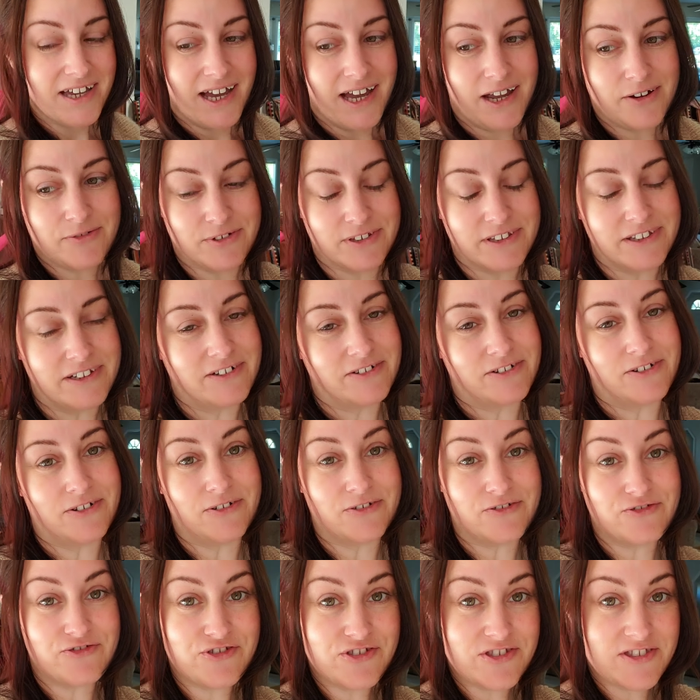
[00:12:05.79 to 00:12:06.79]
I really don't know.
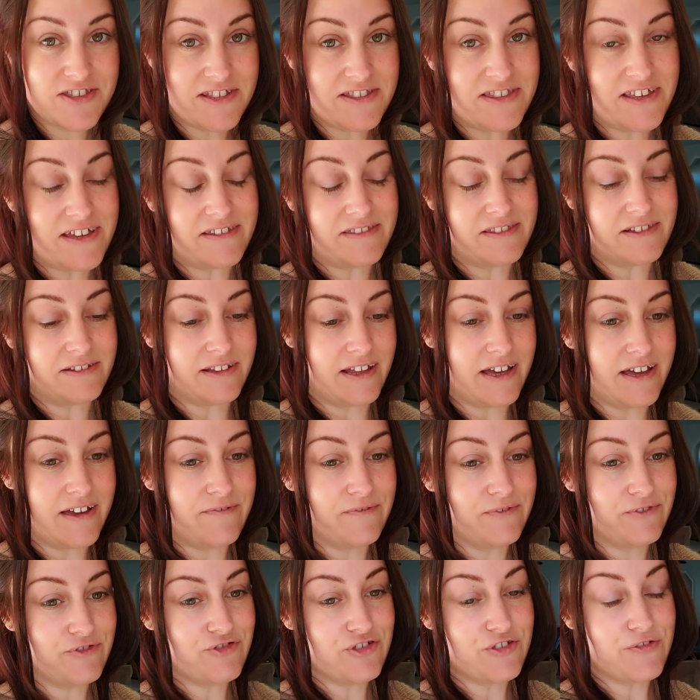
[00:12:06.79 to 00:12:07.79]
It's just a day in the life.
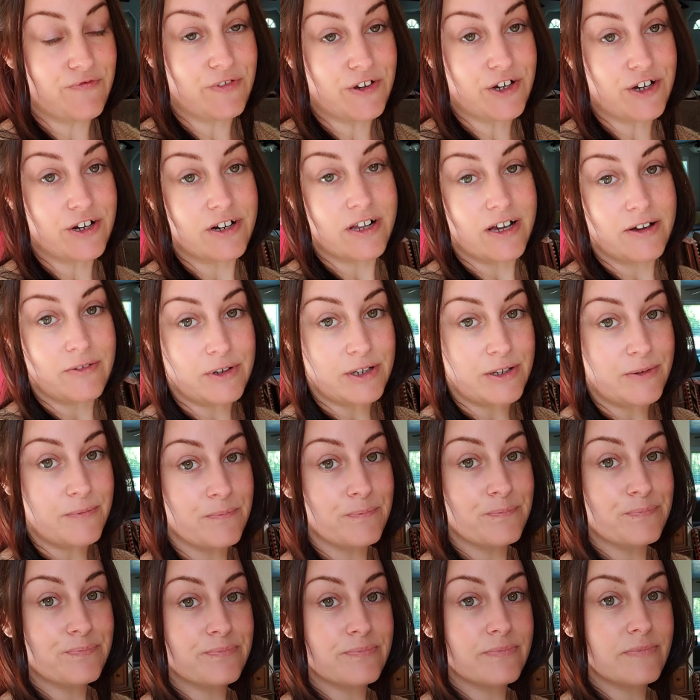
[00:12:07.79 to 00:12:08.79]
I just figured I would
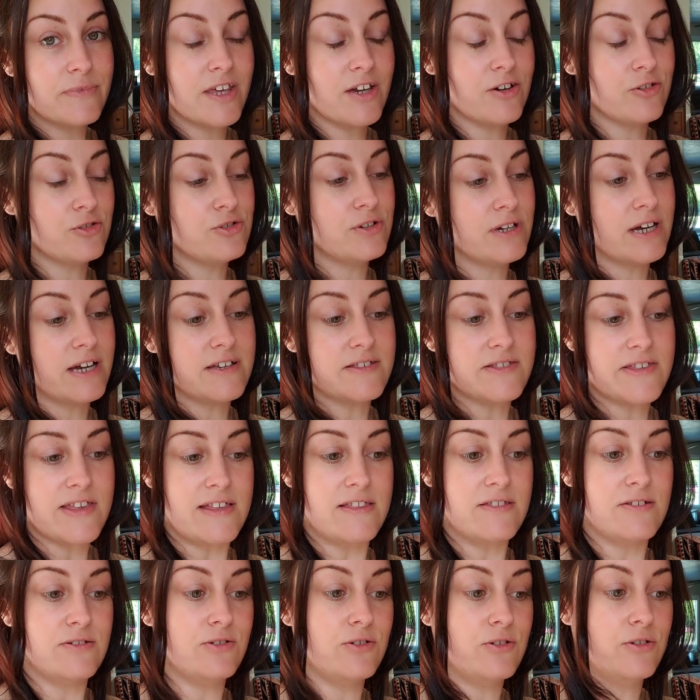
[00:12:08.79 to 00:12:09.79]
tell you guys
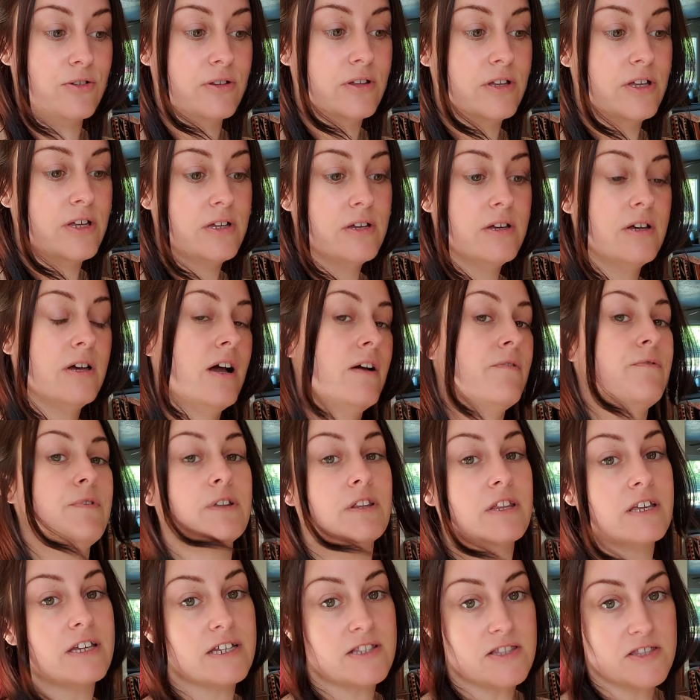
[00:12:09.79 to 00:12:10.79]
that little, I feel
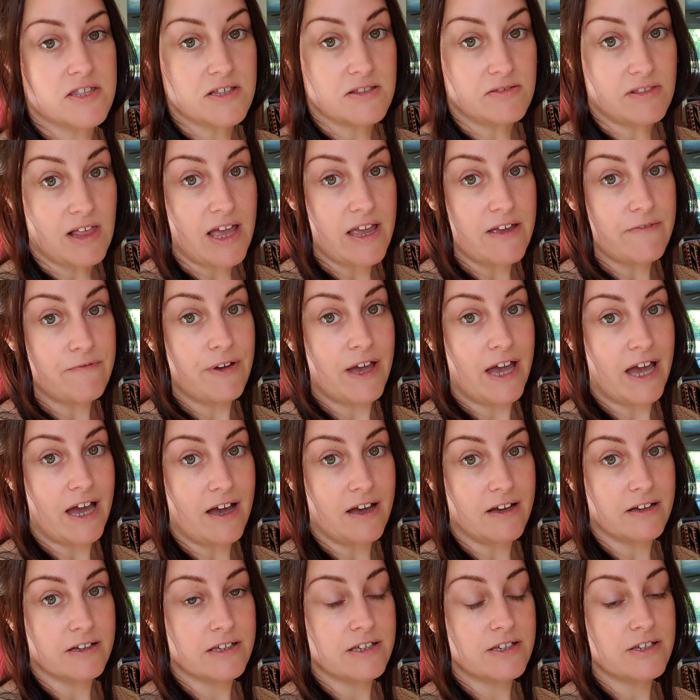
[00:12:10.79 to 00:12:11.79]
like it's a life
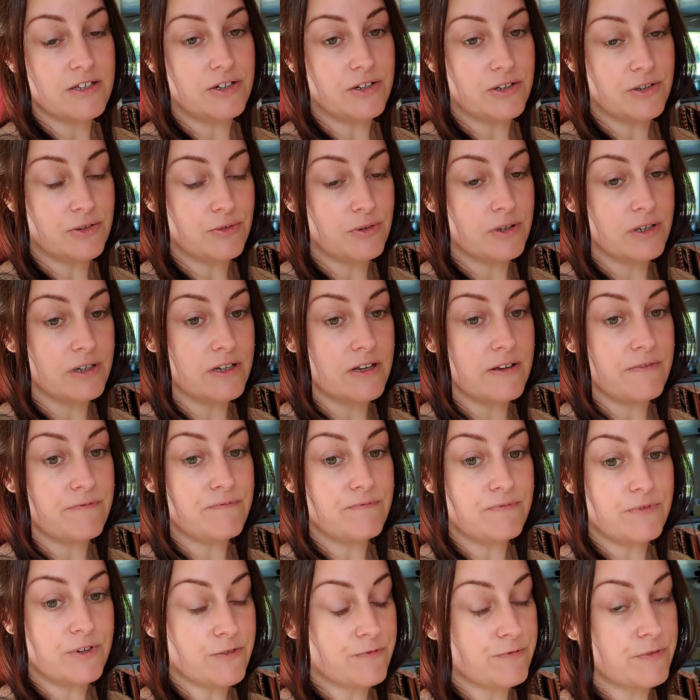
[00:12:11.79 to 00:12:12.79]
hack. You know, if
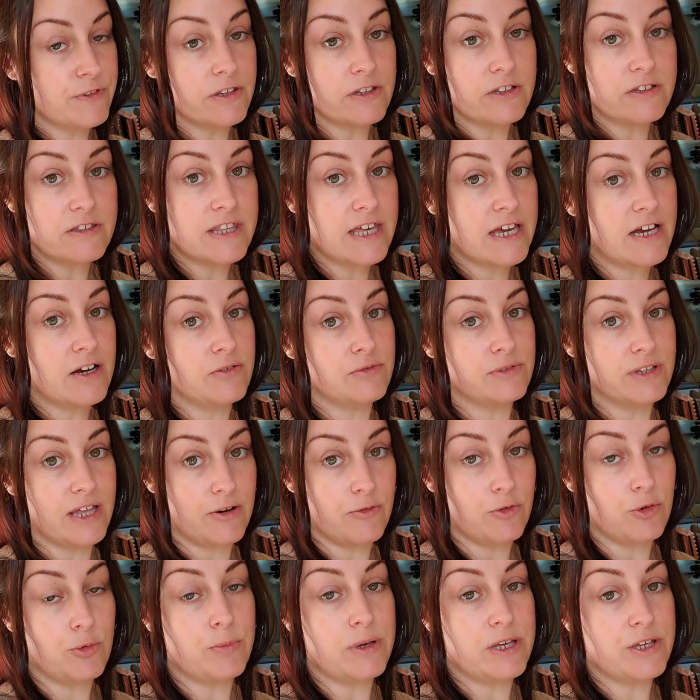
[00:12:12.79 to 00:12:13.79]
you're feeling down,
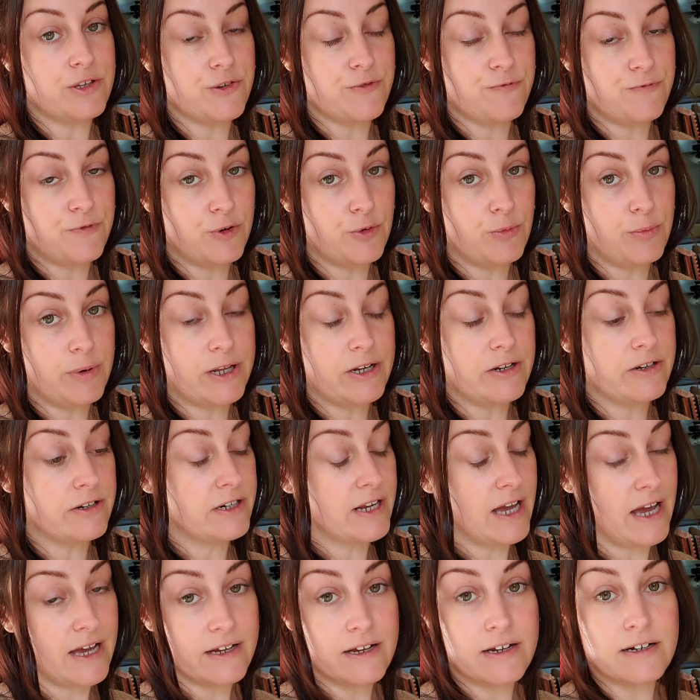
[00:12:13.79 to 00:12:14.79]
that will make you feel better. And
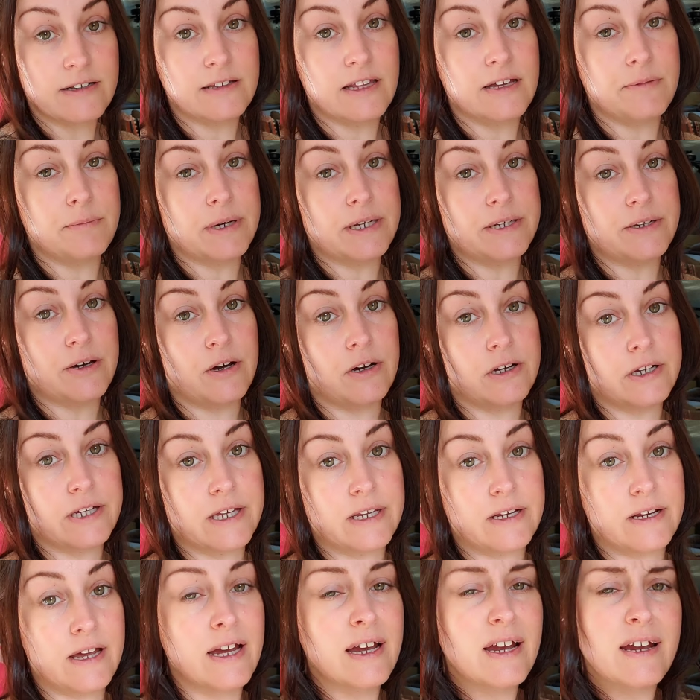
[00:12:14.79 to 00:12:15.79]
I got to let my dog
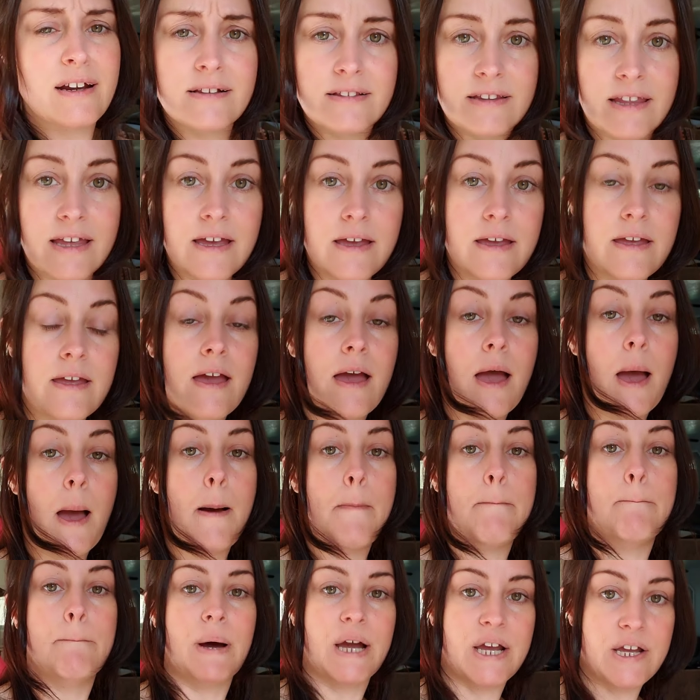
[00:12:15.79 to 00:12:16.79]
in. I got to let
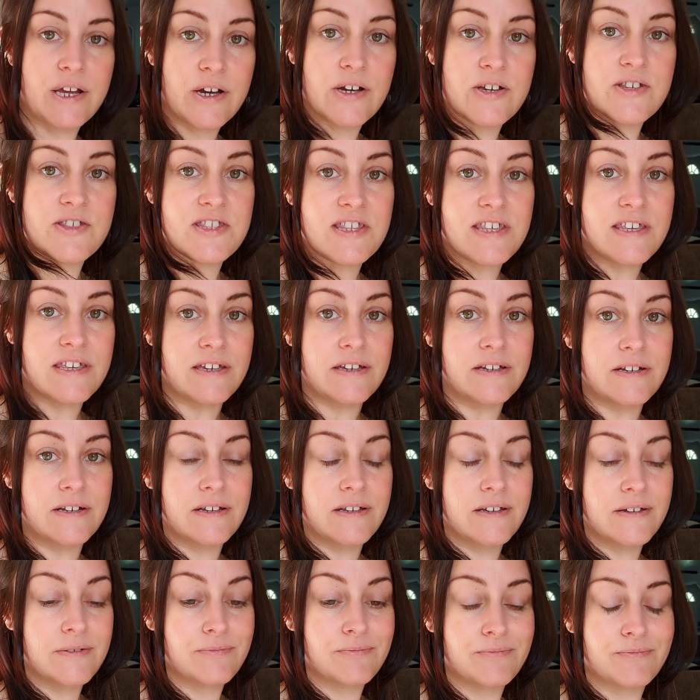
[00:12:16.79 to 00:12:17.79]
my husky in.